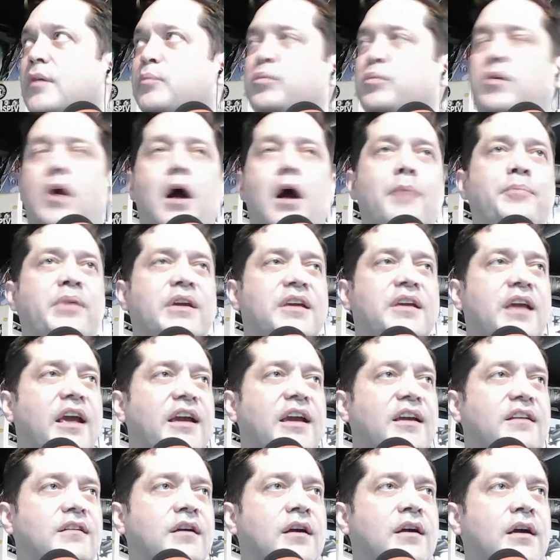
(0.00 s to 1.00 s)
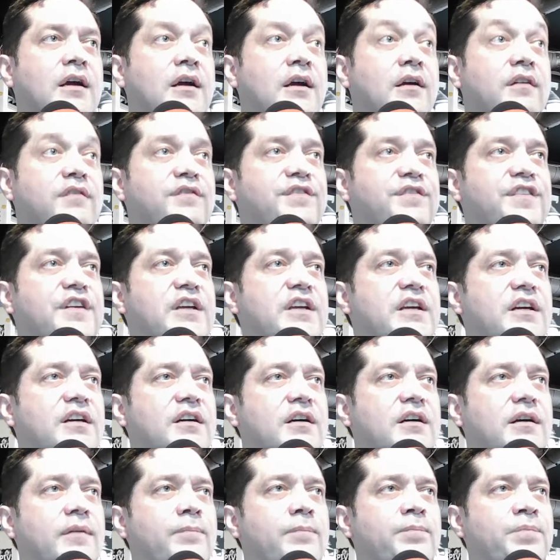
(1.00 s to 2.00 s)
propagate
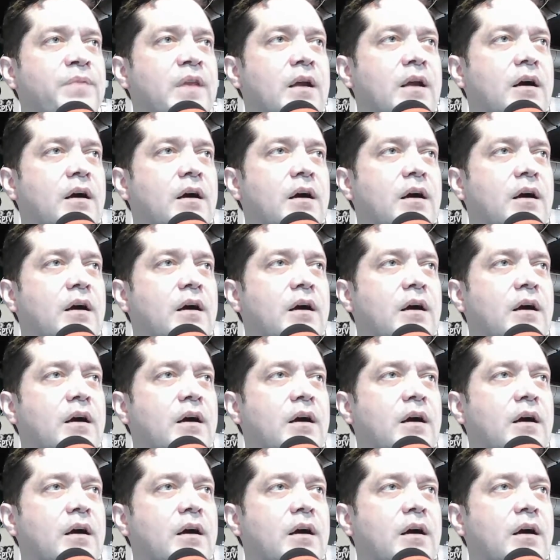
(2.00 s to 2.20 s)
via